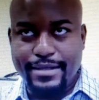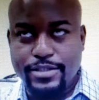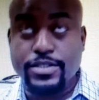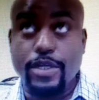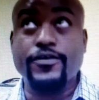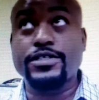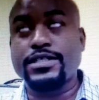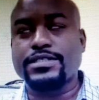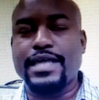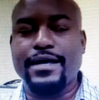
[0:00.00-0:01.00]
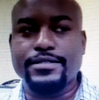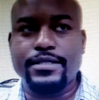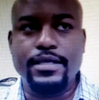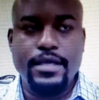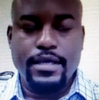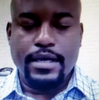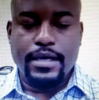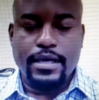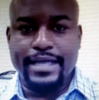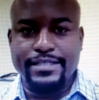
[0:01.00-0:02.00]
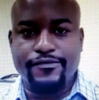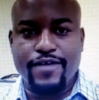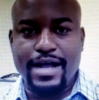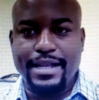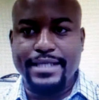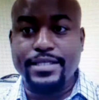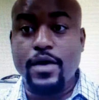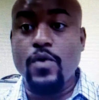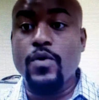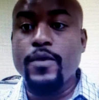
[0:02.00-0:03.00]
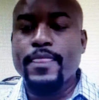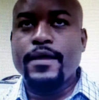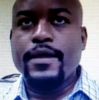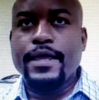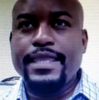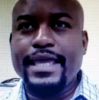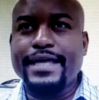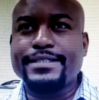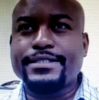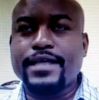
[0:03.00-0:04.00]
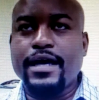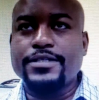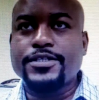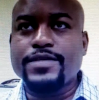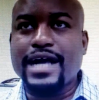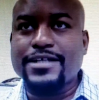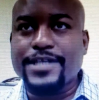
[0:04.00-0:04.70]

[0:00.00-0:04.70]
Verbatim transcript: Just over six thousand uh, as of Friday. So yes, uh, so Dr.